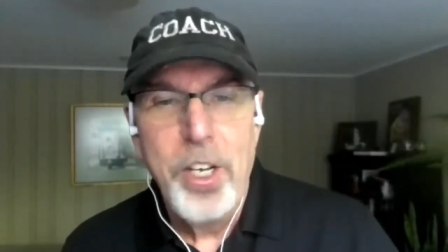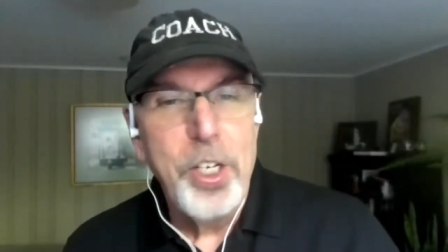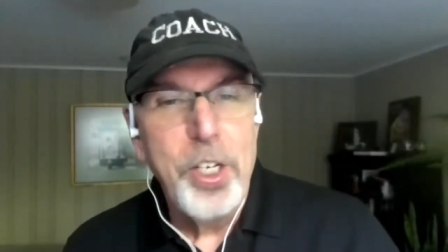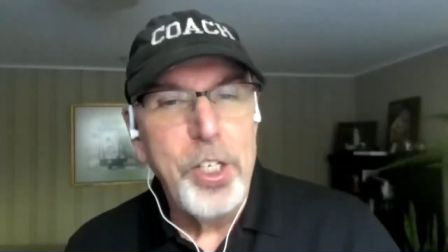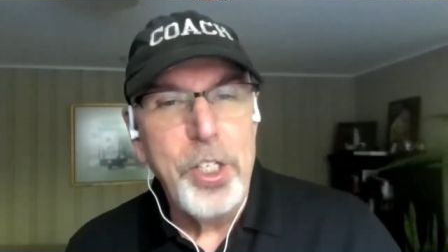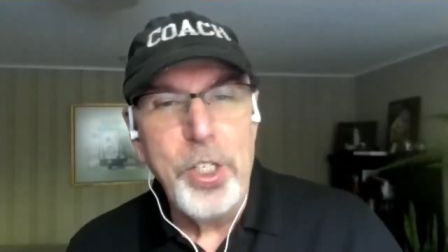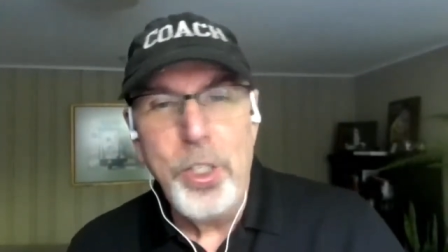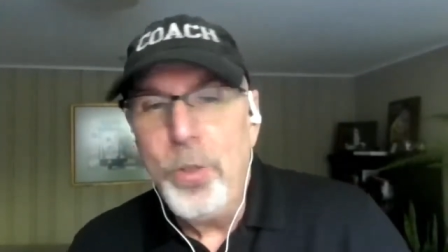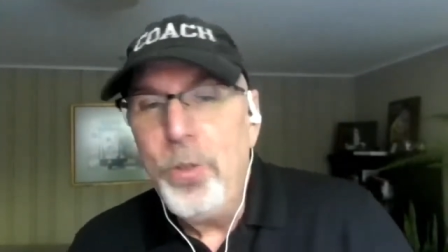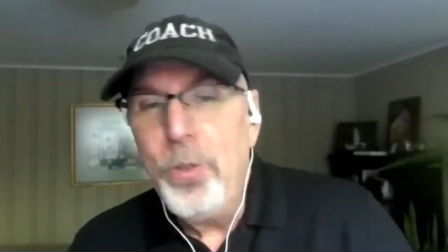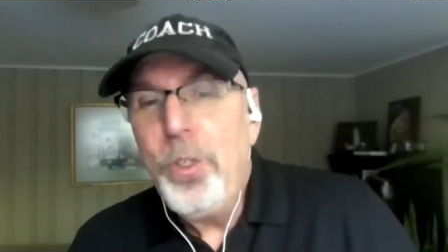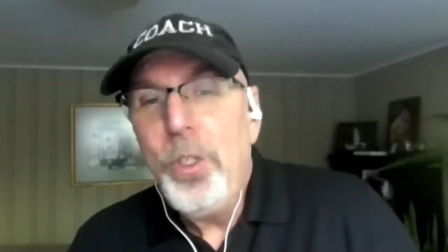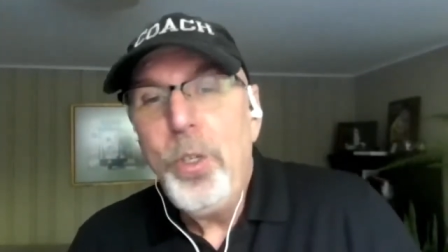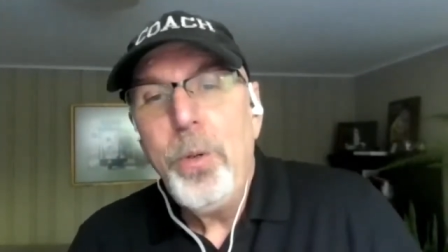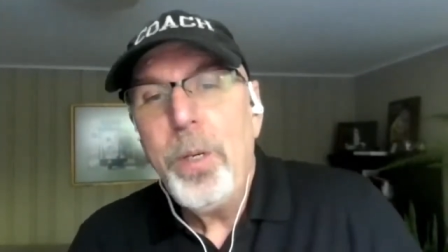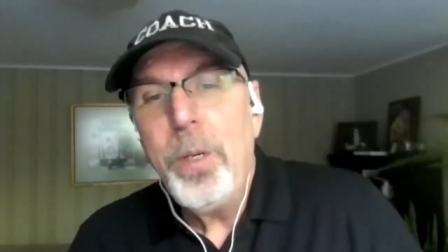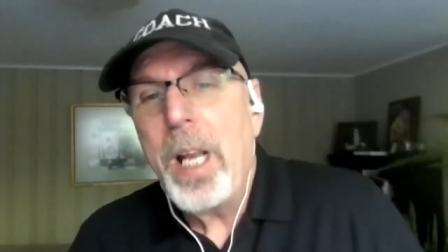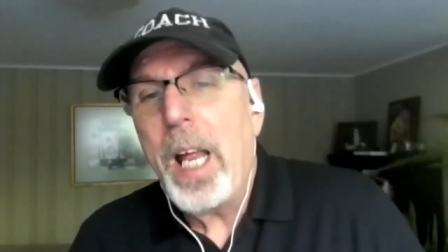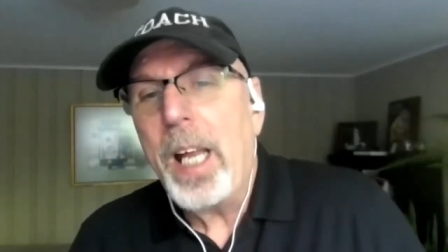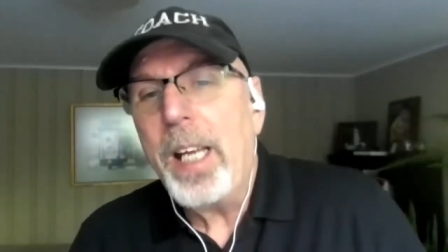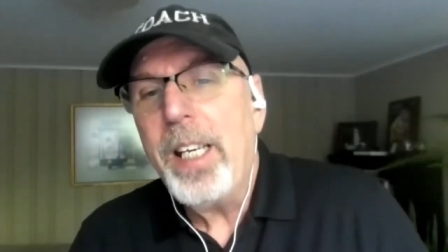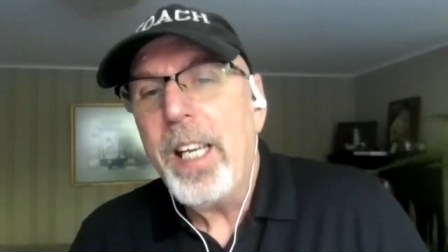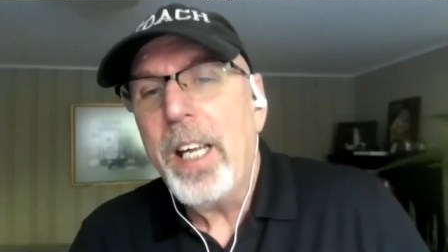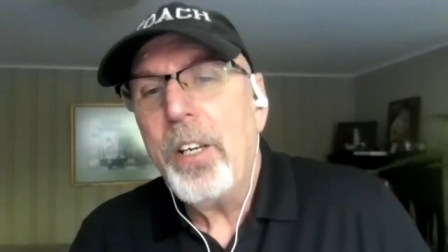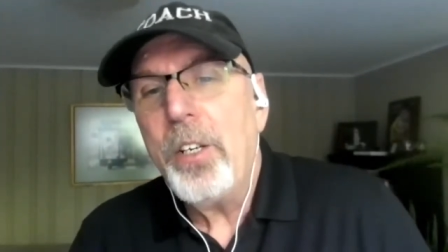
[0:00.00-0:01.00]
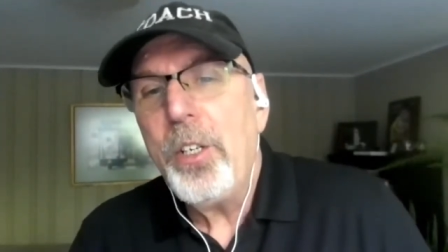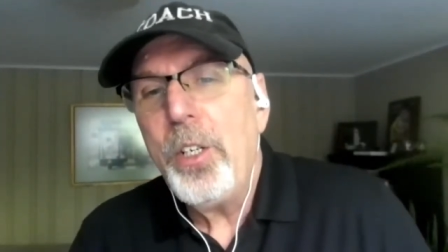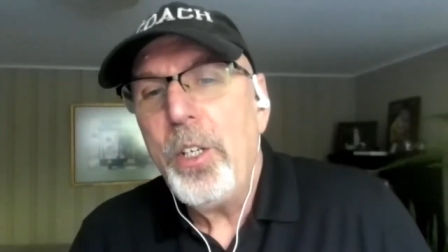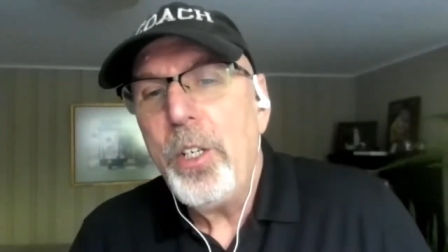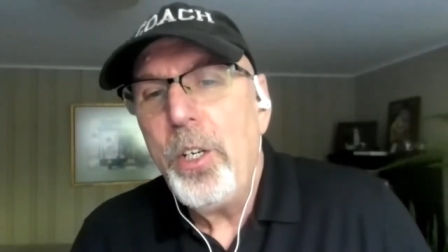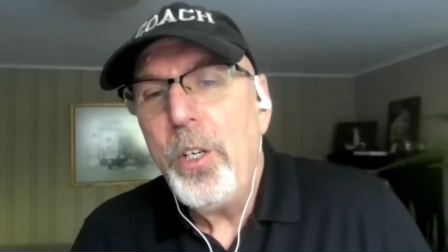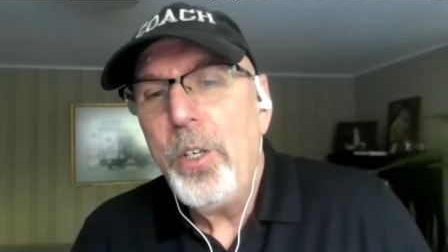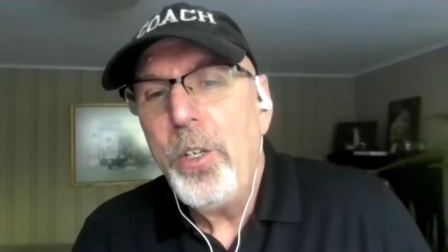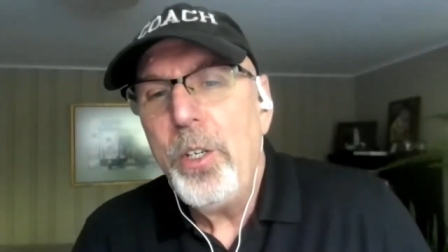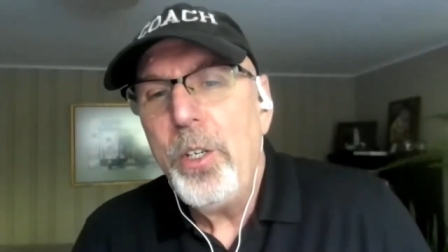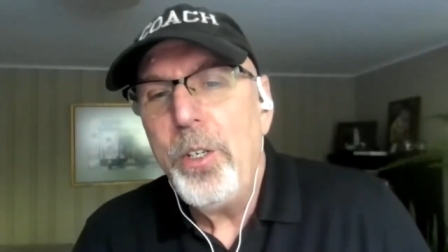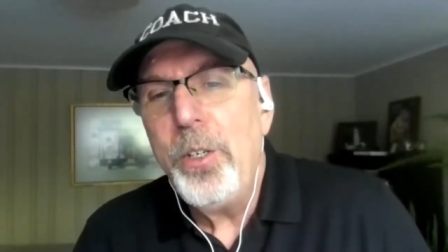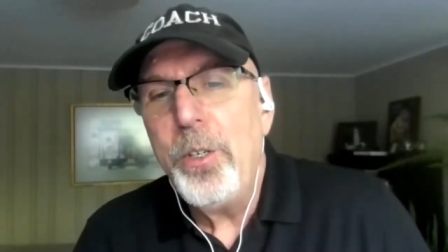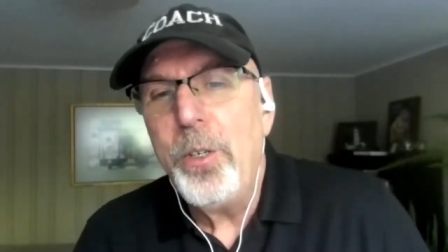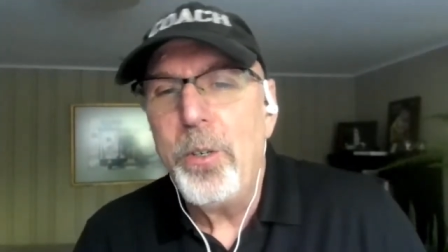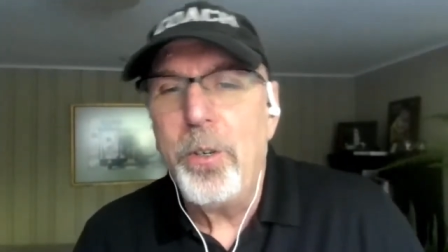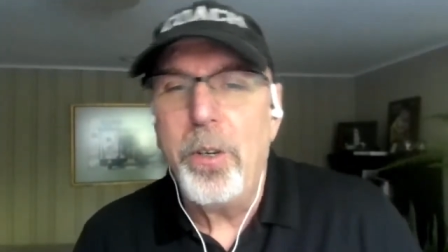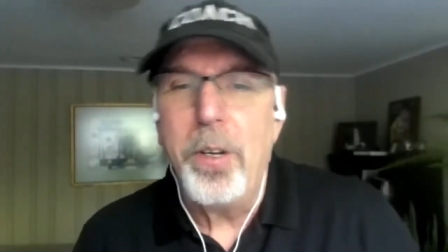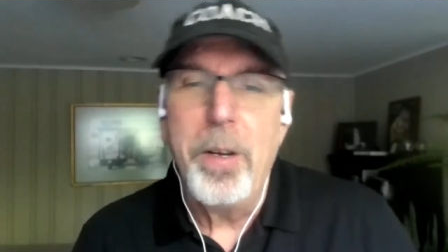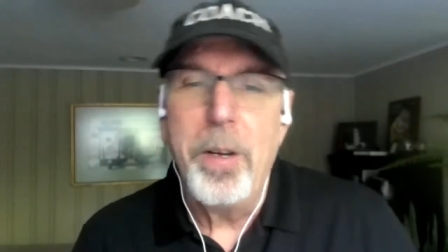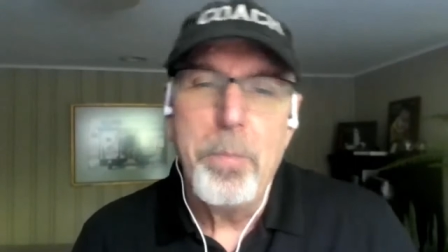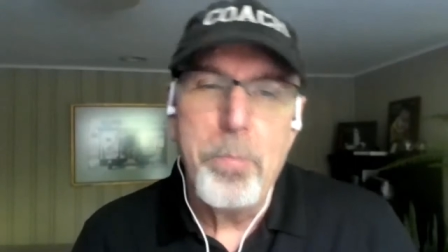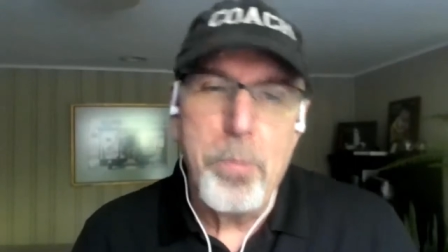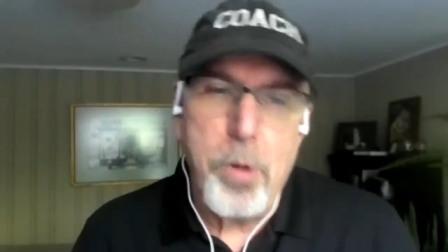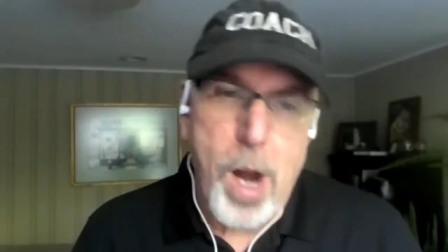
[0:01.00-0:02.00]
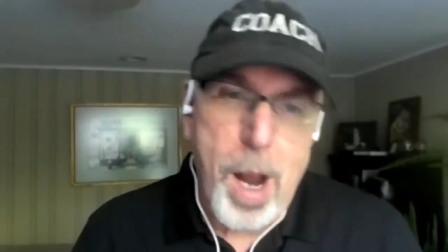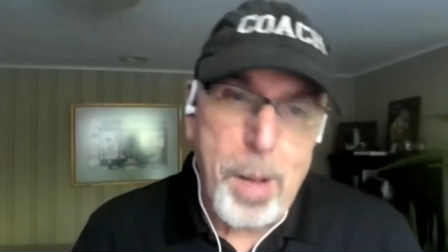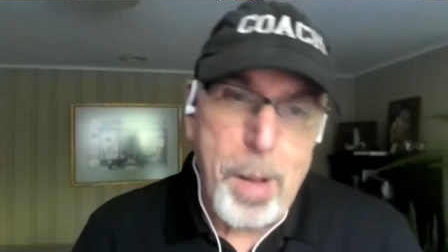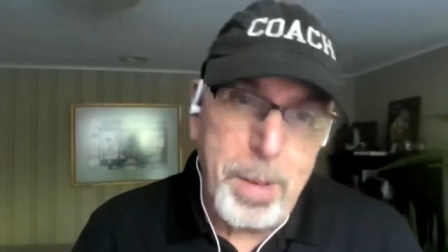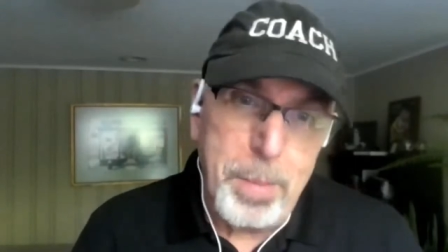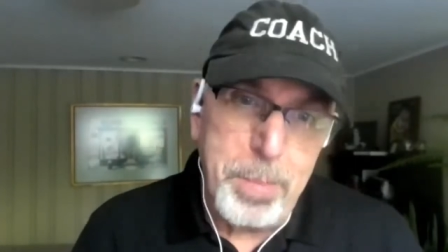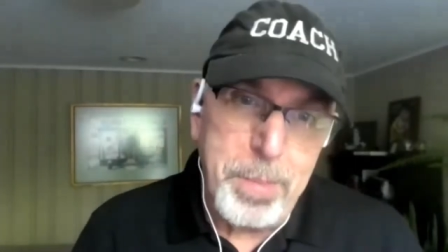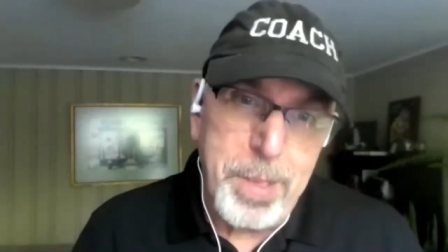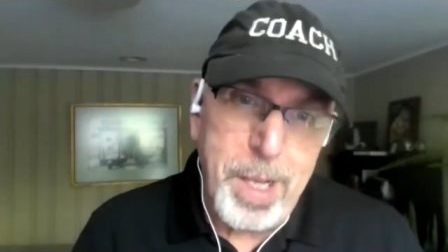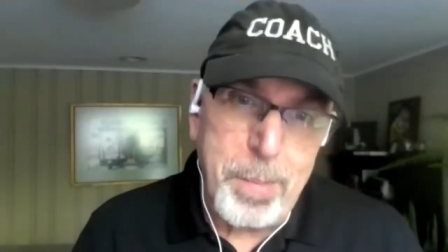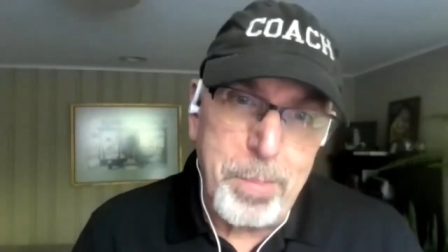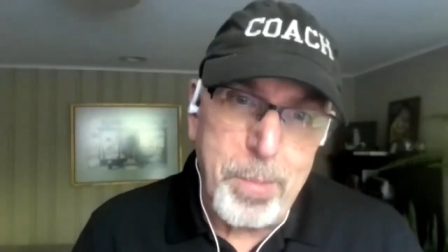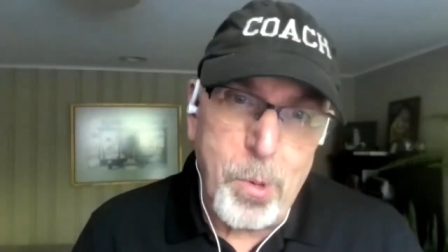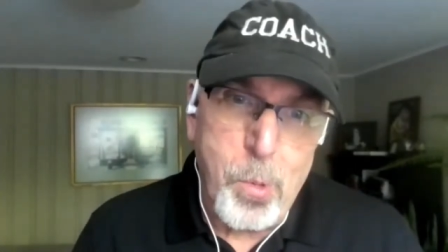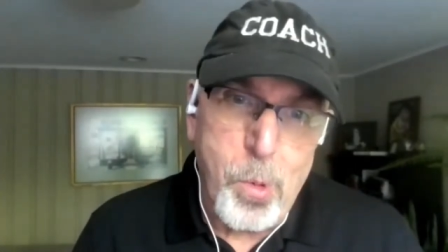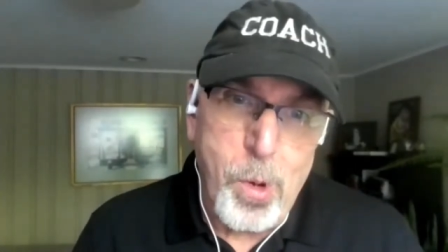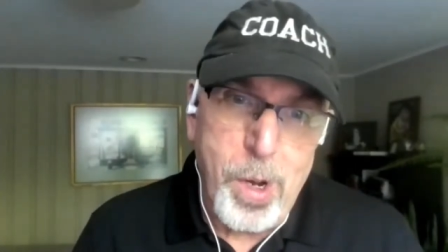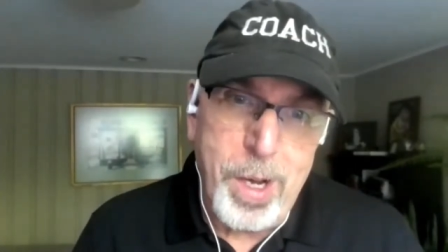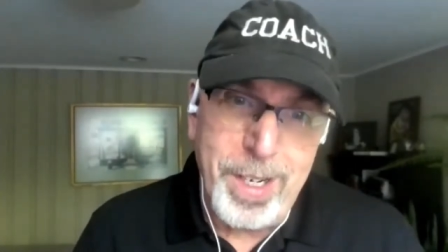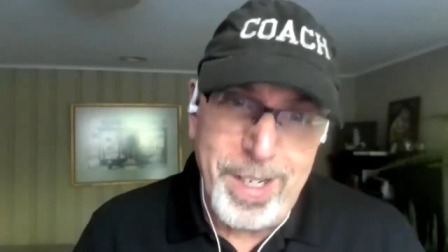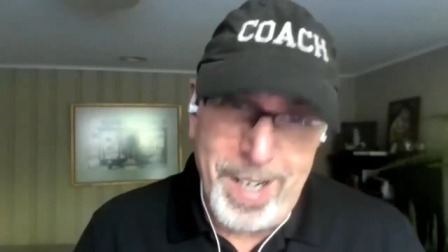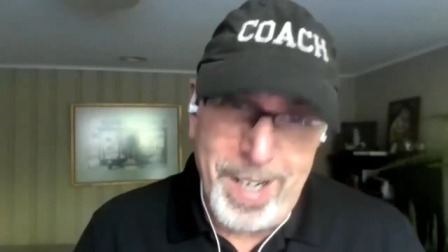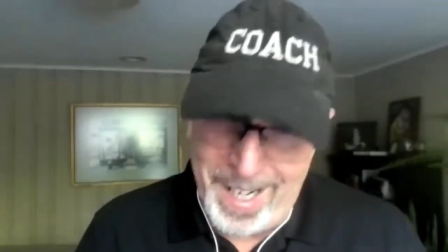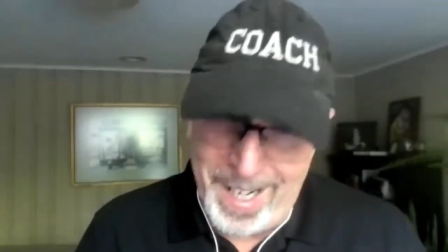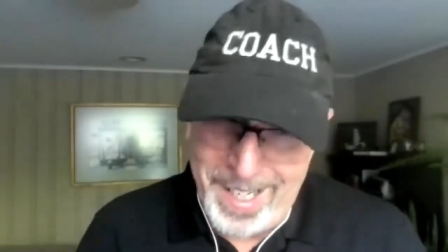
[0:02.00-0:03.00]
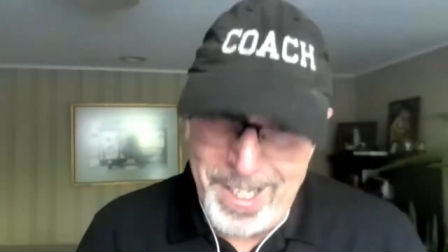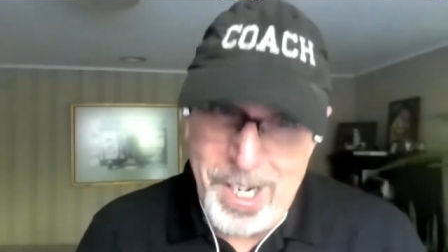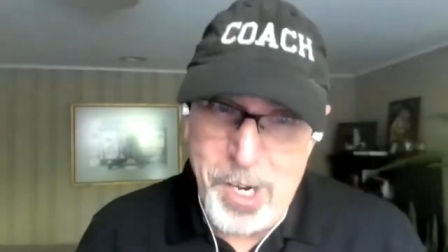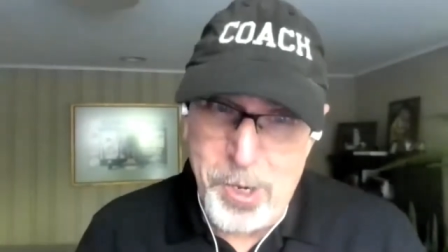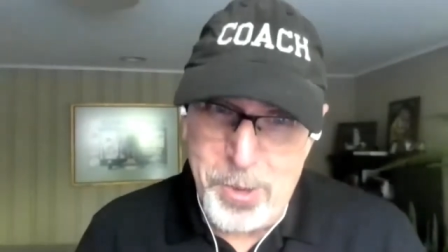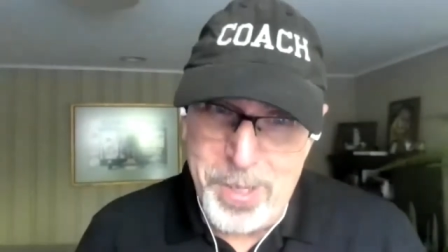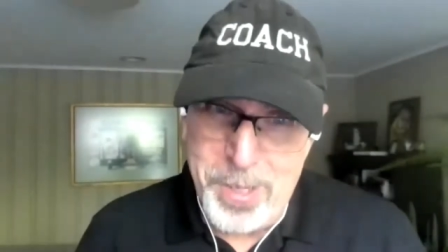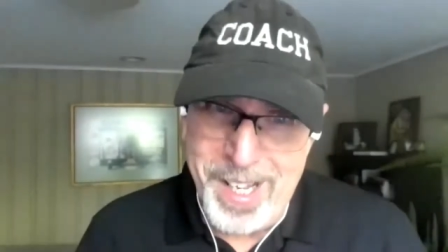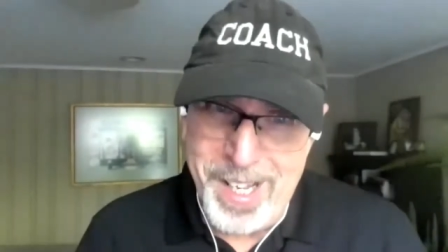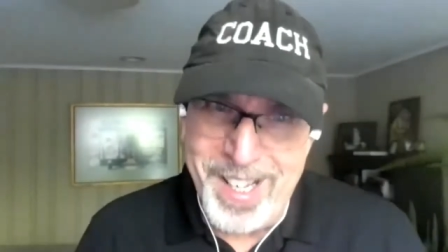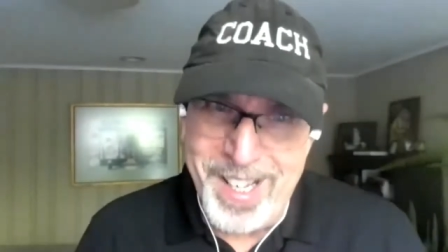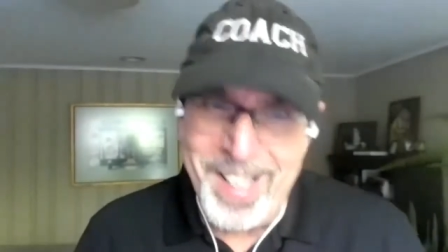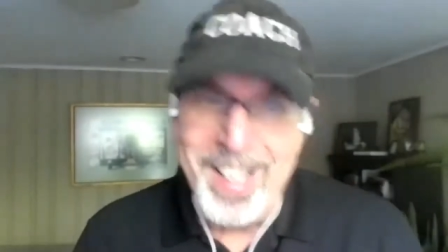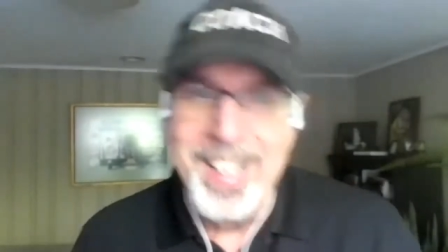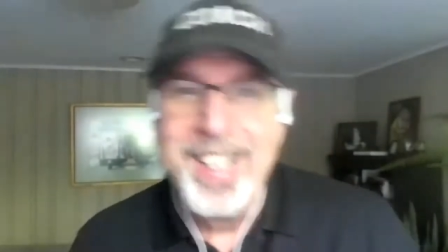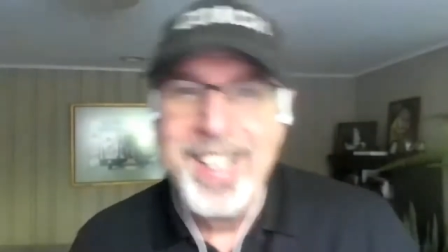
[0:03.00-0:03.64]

You do what I tell you to do. Problem number one, I know that.